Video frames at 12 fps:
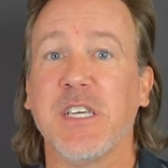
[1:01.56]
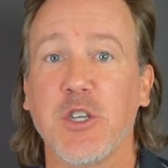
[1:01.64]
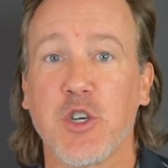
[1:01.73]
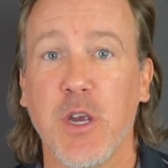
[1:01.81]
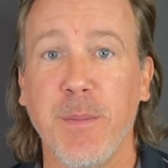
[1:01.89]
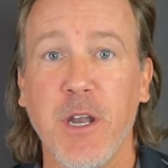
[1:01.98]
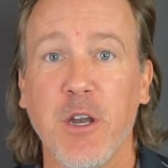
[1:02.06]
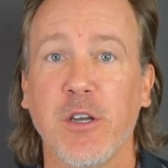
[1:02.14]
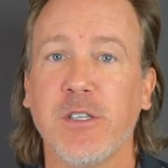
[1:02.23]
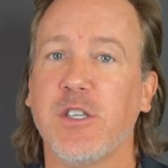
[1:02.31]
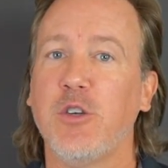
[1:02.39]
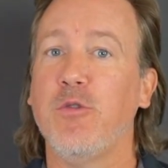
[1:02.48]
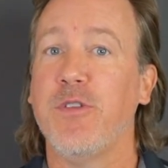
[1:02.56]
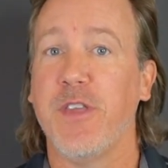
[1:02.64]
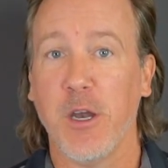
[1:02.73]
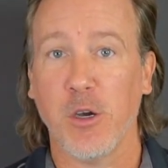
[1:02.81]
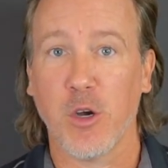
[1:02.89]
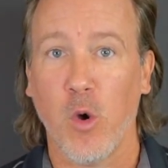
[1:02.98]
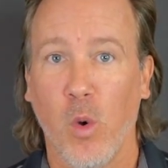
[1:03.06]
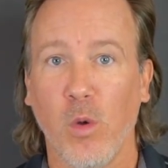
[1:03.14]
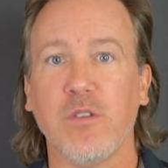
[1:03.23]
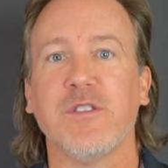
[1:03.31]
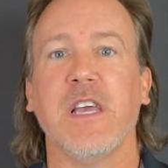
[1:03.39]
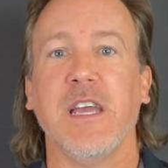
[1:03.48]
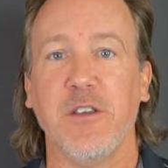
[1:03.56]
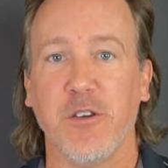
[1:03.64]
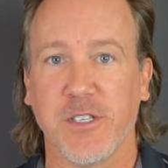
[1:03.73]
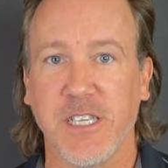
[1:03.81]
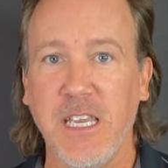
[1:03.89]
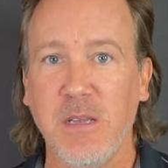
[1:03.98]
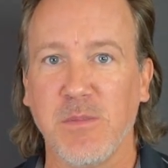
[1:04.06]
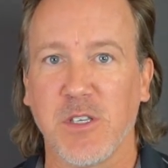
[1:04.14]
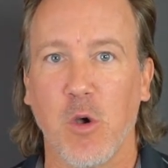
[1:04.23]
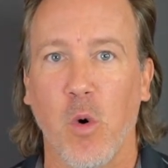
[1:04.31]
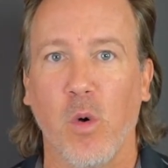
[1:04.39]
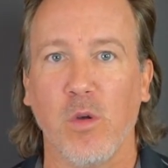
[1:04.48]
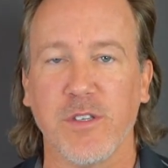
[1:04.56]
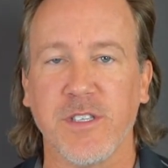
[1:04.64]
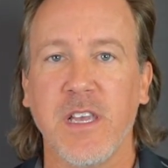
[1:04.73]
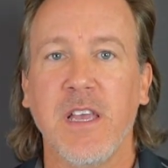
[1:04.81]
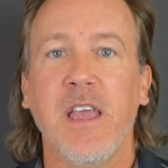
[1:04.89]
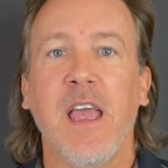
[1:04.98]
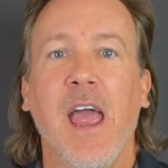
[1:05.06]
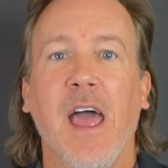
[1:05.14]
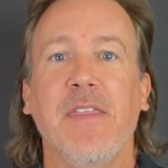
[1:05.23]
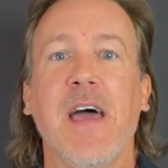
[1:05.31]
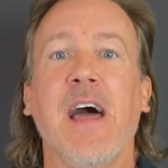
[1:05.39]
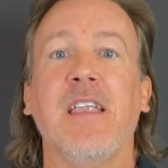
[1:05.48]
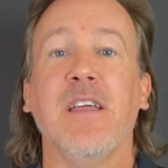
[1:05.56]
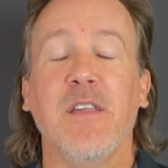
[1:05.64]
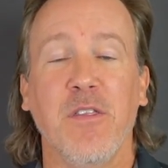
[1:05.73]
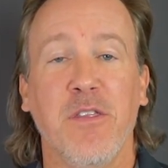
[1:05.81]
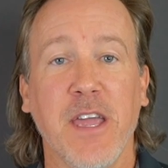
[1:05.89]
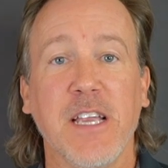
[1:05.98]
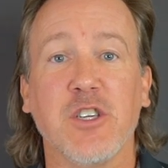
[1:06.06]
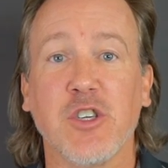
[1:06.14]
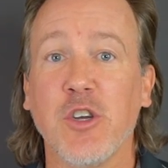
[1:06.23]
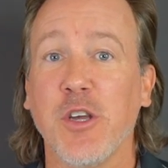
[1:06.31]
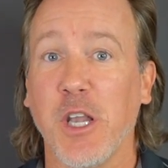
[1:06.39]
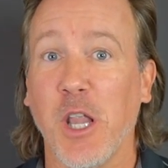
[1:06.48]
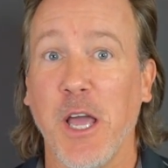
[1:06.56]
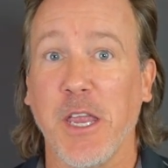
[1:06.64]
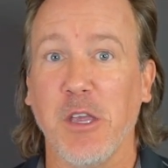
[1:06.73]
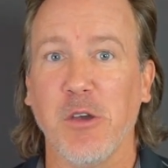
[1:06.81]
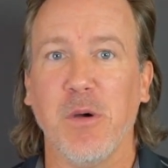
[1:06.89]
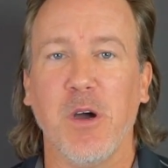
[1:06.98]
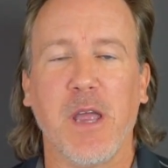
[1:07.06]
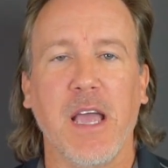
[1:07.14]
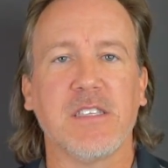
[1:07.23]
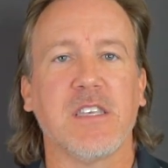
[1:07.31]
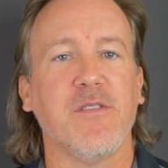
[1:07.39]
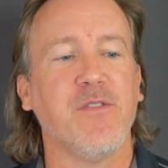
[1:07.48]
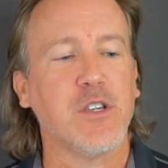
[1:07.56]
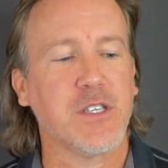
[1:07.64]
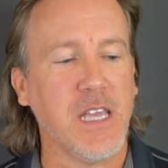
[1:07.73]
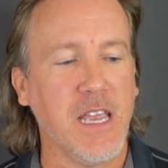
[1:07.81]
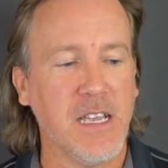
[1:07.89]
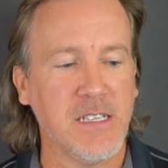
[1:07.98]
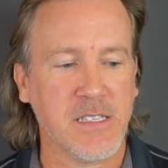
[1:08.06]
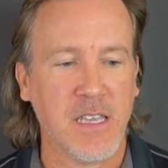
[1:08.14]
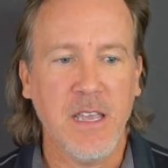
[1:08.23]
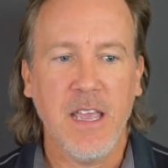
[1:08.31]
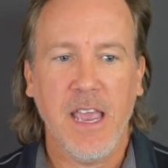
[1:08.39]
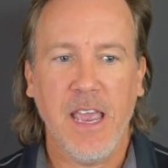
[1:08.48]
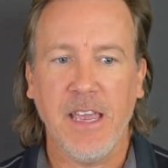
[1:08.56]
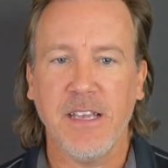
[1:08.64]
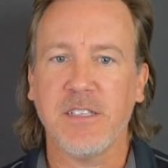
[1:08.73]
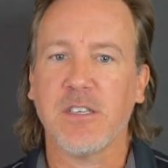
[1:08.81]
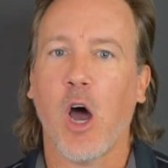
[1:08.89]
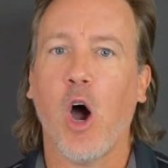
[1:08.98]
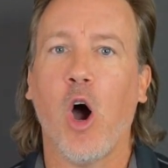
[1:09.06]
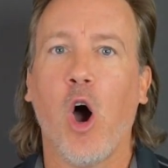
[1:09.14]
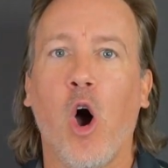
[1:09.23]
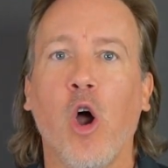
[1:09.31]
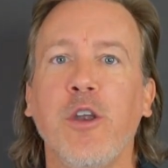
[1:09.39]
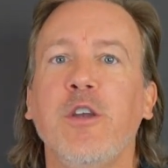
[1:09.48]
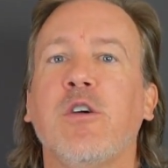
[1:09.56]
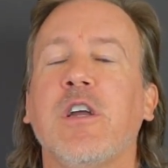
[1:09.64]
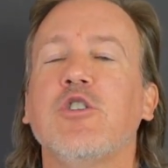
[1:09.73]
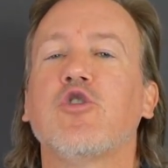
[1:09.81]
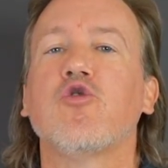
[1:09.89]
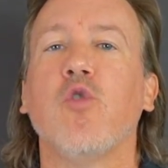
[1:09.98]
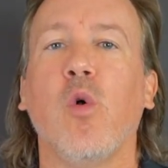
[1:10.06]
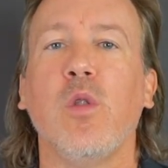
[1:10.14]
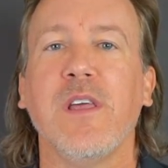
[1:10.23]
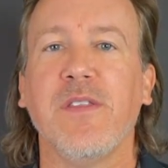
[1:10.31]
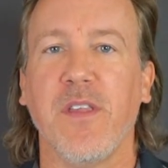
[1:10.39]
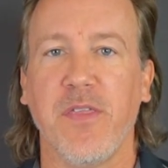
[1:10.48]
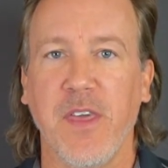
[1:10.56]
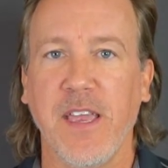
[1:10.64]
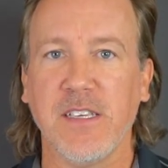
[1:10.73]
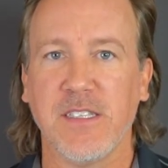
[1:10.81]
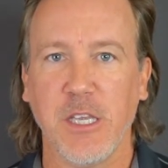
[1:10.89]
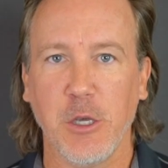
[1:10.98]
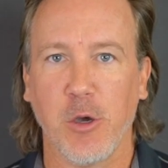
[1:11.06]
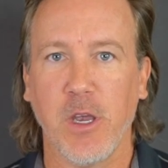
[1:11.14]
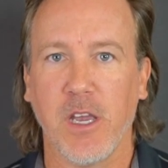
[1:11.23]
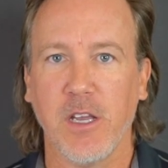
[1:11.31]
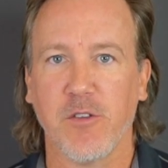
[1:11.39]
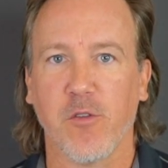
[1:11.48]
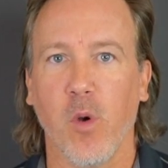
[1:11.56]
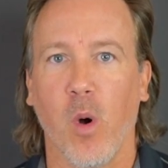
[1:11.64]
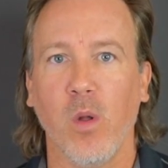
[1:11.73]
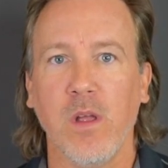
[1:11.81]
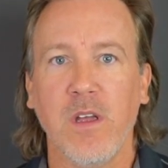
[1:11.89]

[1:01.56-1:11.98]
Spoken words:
contributor to their goals and your team's goals and that they should like you, okay? So the first thing is are you controlling the things that you can control,